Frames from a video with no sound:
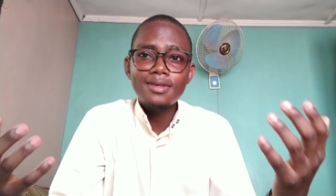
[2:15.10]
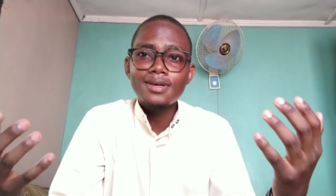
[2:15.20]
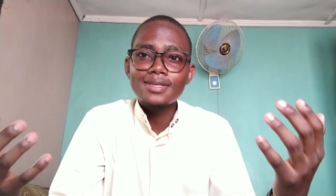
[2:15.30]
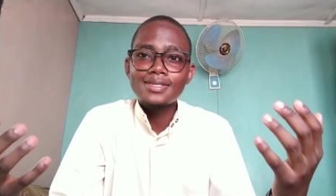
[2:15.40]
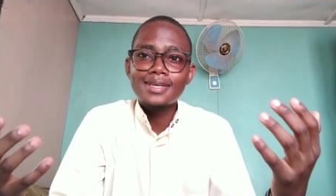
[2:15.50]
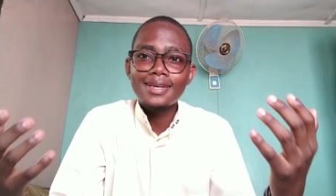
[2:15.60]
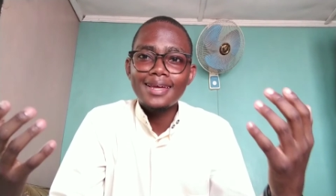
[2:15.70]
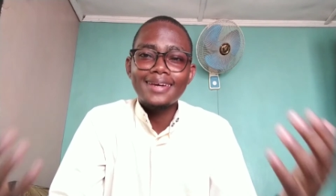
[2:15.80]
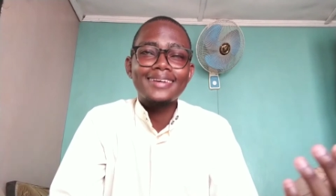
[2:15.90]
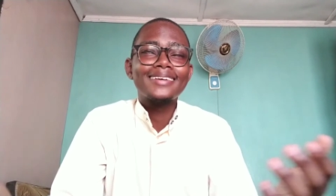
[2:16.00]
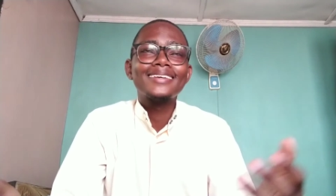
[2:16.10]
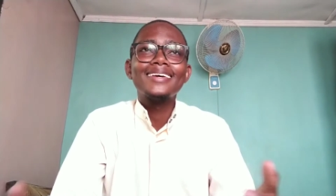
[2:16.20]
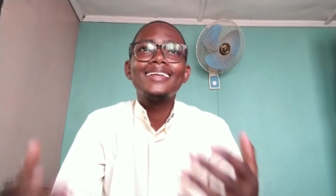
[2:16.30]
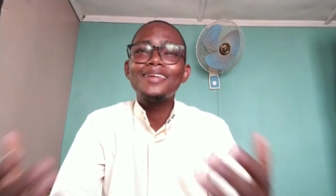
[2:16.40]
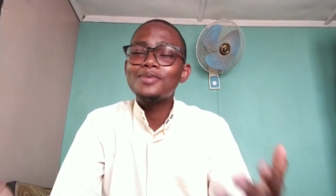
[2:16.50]
things. Like,
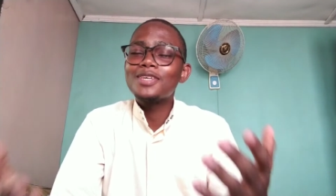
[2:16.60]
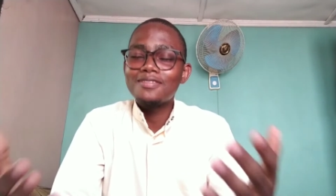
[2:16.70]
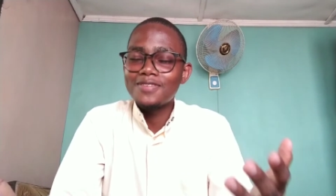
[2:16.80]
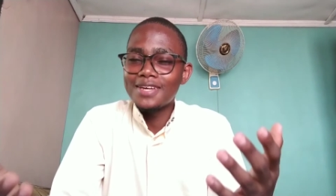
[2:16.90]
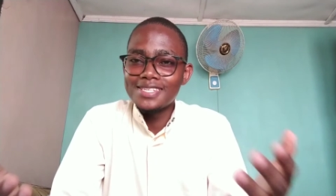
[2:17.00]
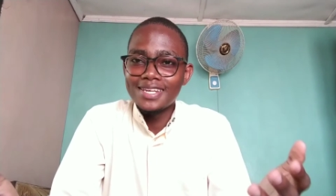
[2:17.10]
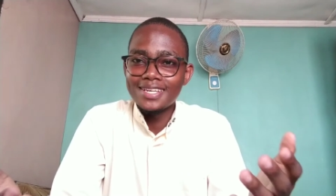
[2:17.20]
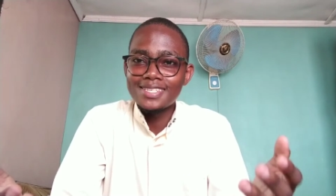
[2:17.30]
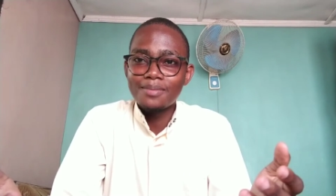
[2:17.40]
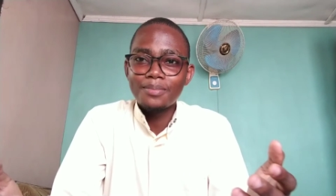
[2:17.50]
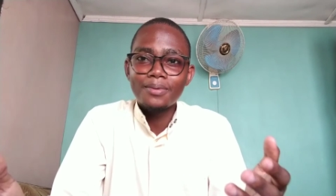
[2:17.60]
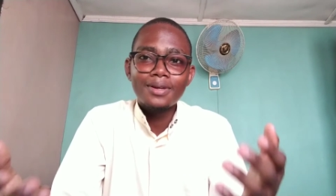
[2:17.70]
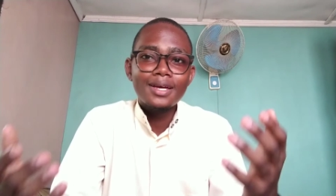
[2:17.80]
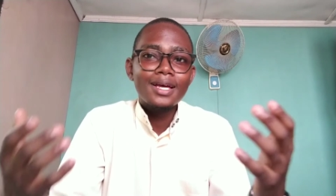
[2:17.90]
let me give you guys an example.